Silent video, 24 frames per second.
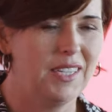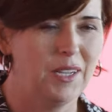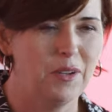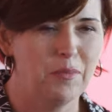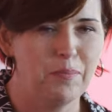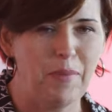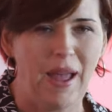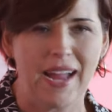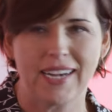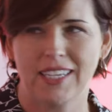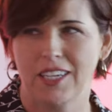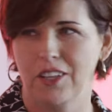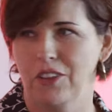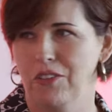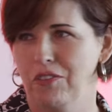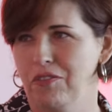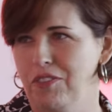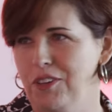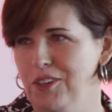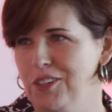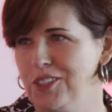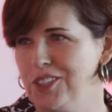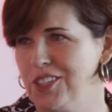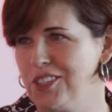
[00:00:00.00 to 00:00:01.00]
uh, Back to the
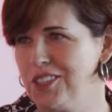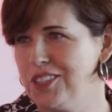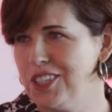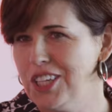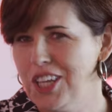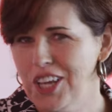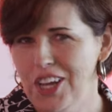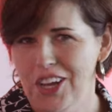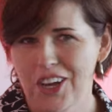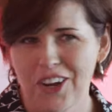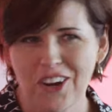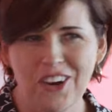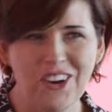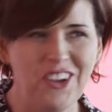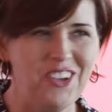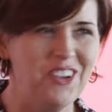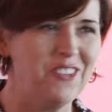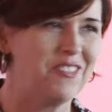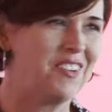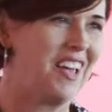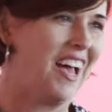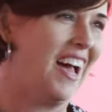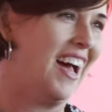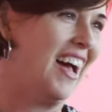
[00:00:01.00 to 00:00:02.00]
Future too.
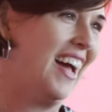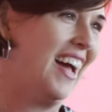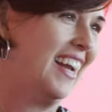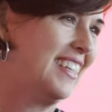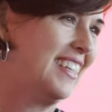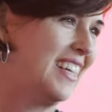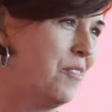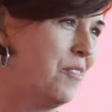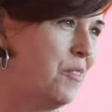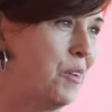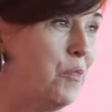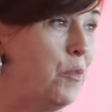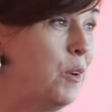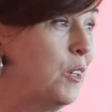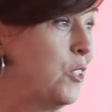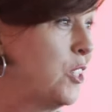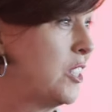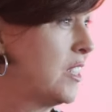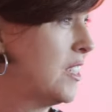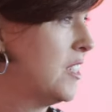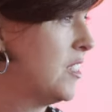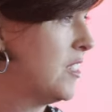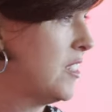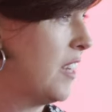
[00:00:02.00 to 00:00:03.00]
You've got sure. I mean we are just in,